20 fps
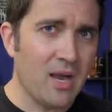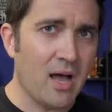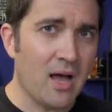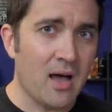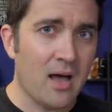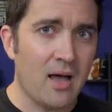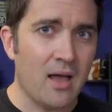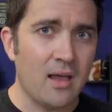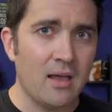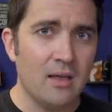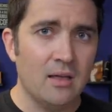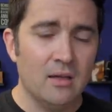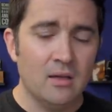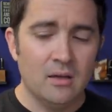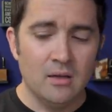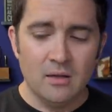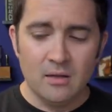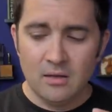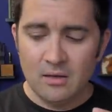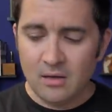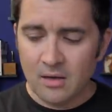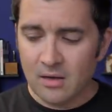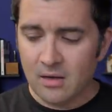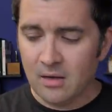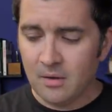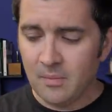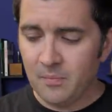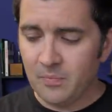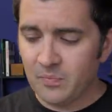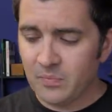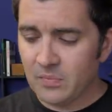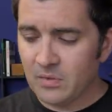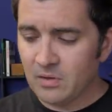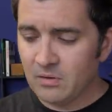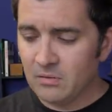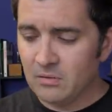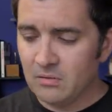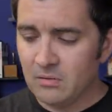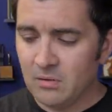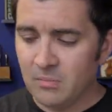high um,
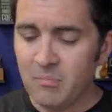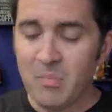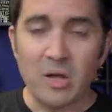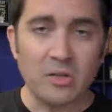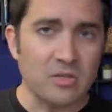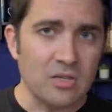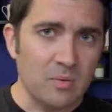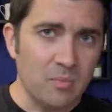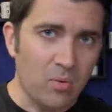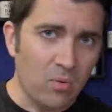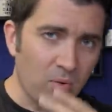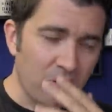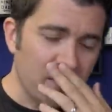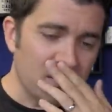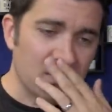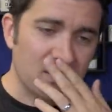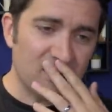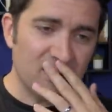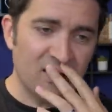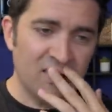melting point,